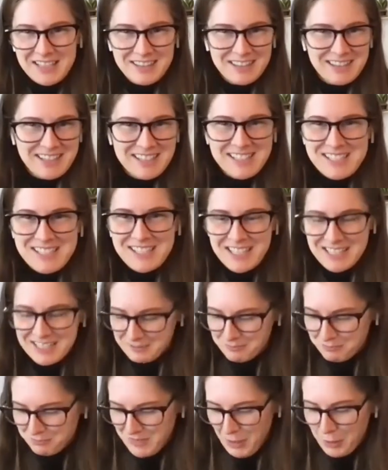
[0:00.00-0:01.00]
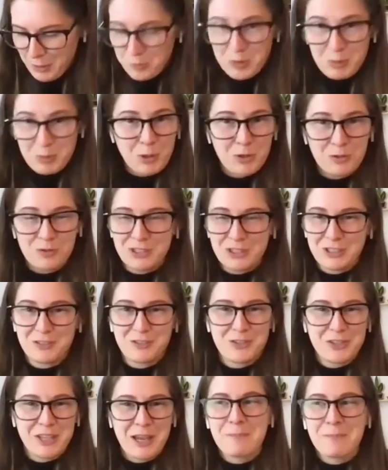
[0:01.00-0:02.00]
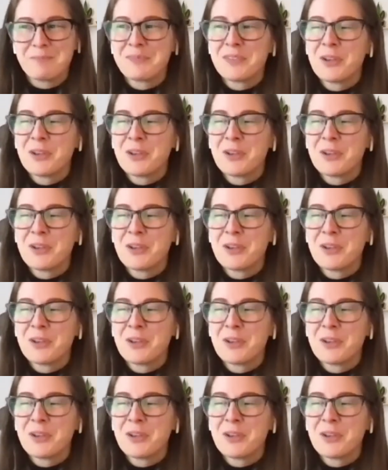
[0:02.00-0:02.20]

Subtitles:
This is like that would be perfect for that.